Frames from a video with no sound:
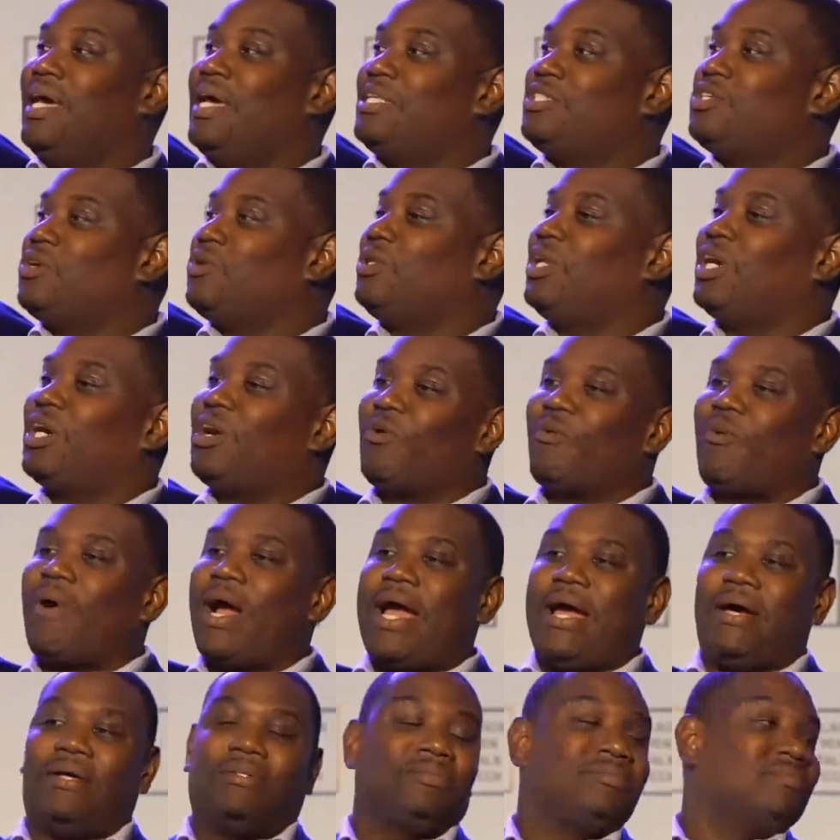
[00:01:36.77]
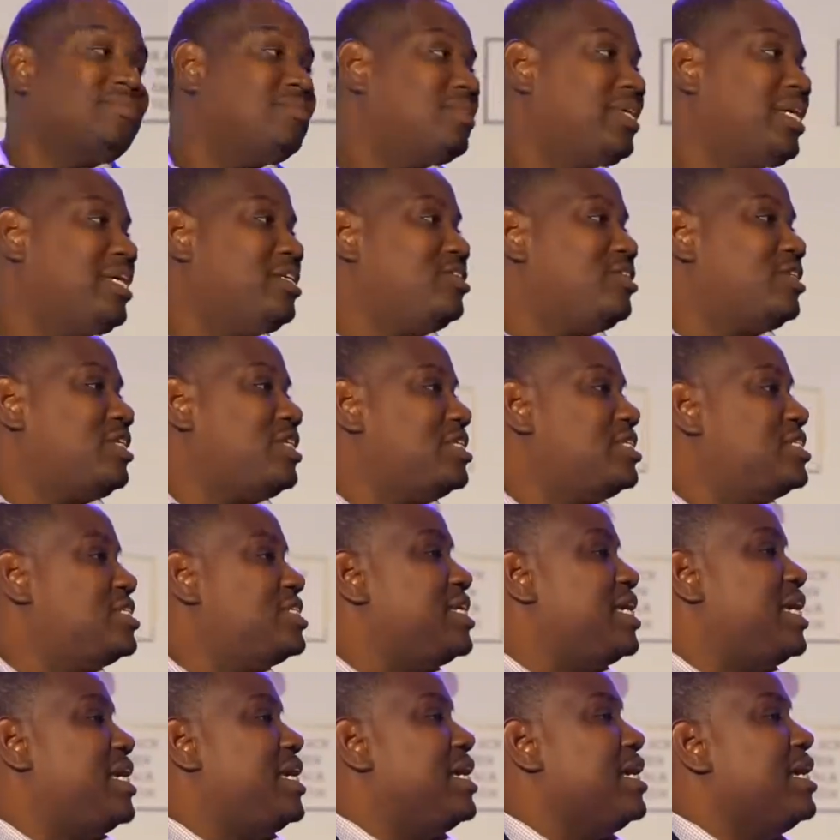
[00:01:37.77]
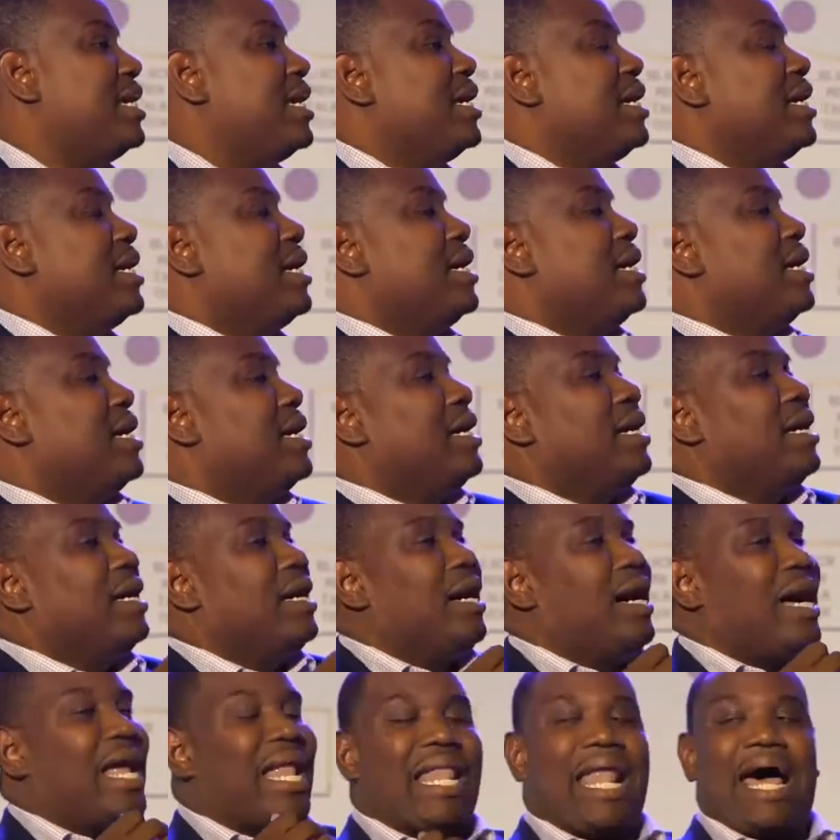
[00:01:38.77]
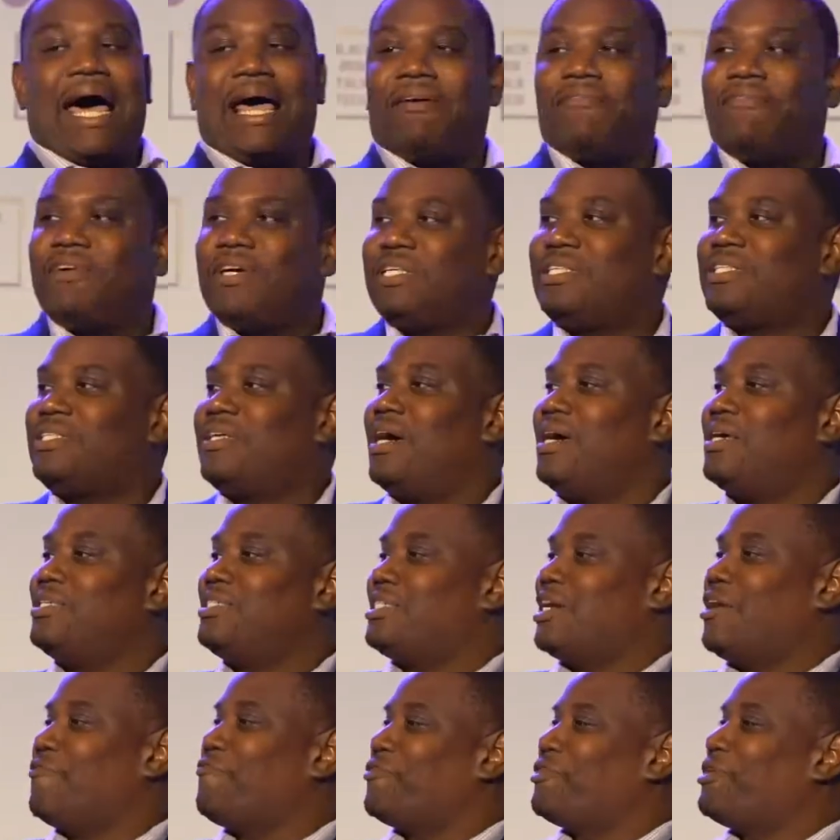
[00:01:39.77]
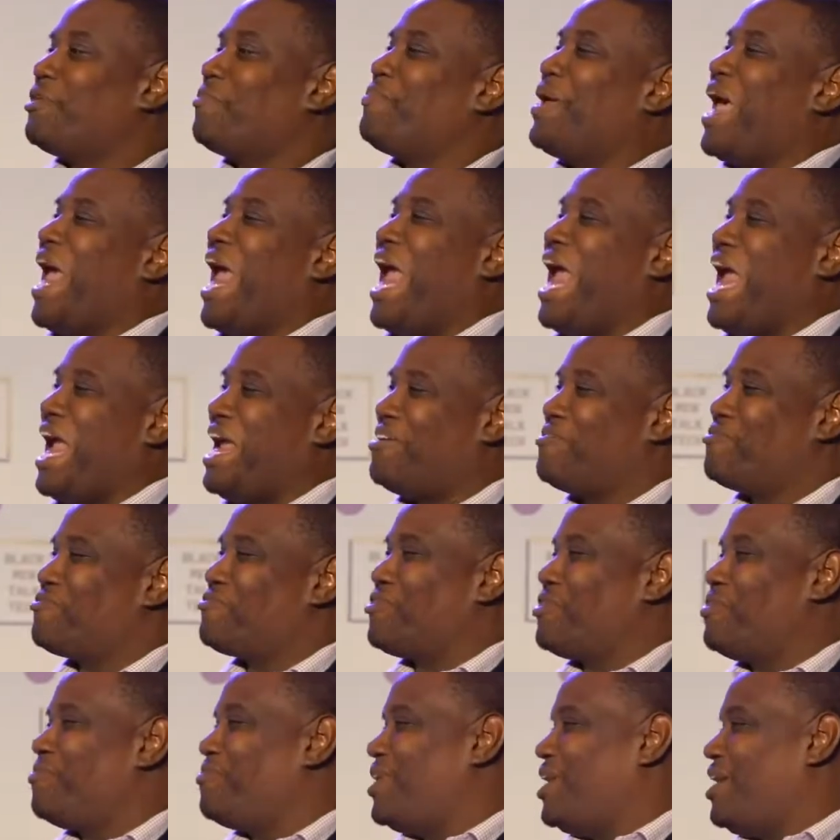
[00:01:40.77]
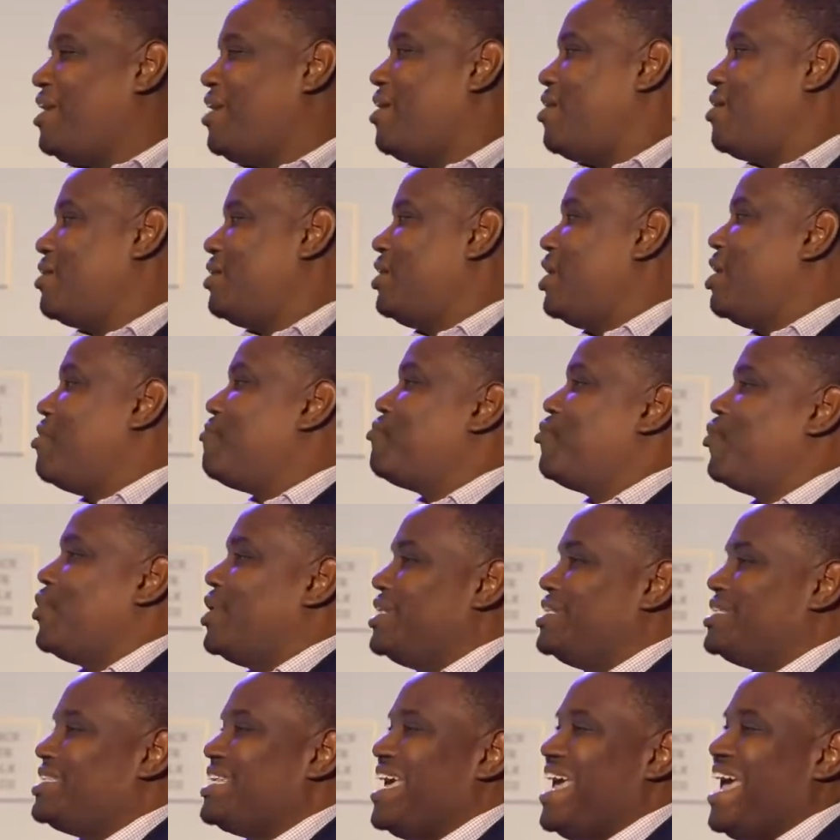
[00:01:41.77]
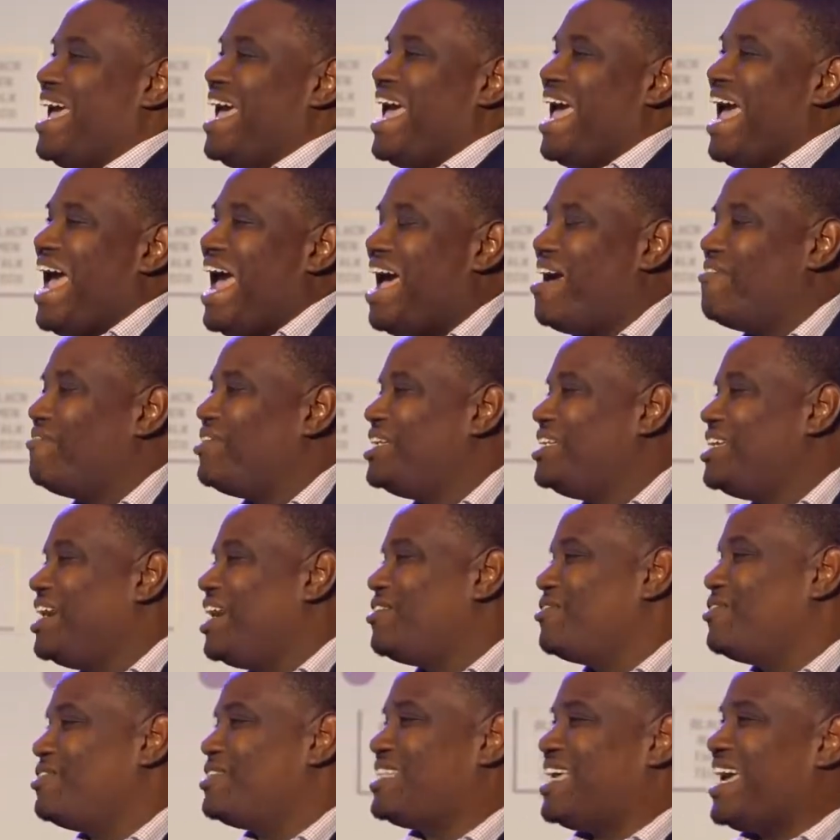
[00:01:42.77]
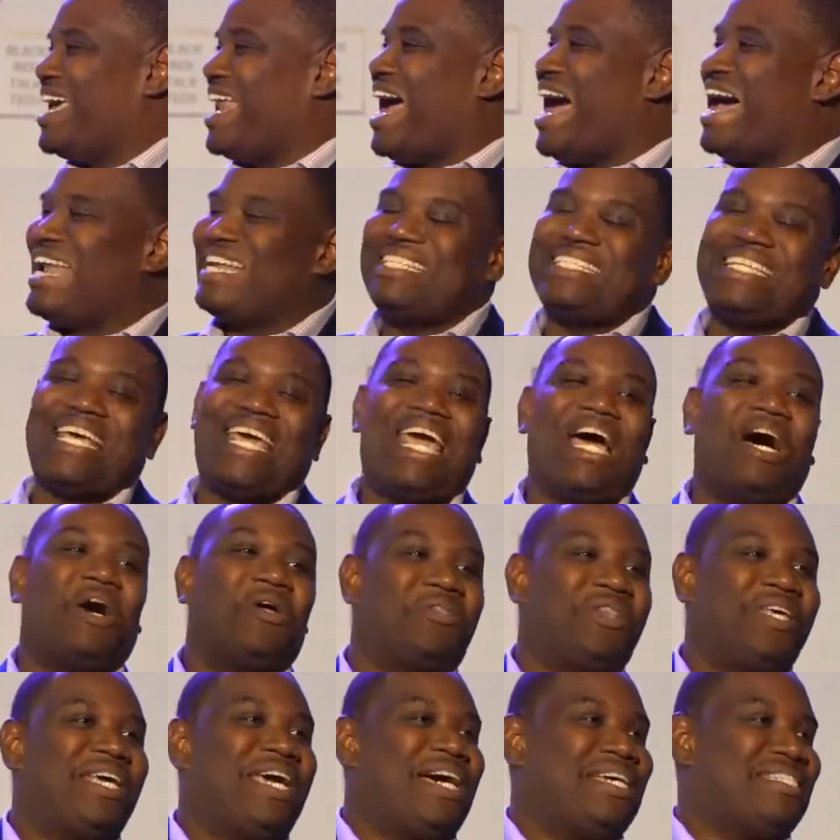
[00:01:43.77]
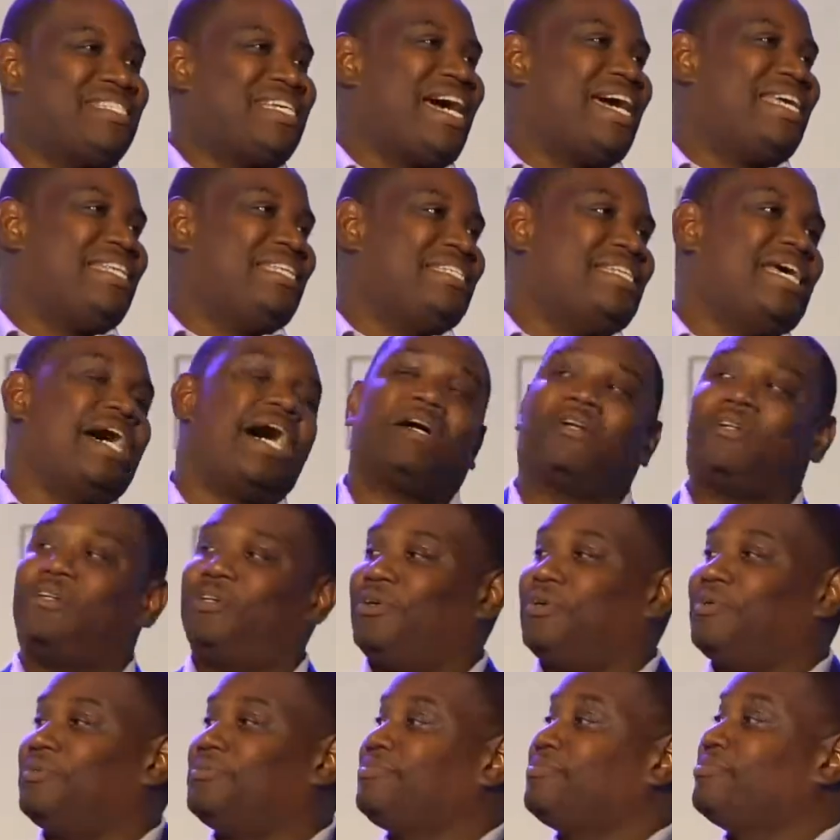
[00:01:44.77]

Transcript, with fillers: So look around. As you can see, a lot of us suffer the pain from our loved ones having to understand how to stay healthy outside the doctor.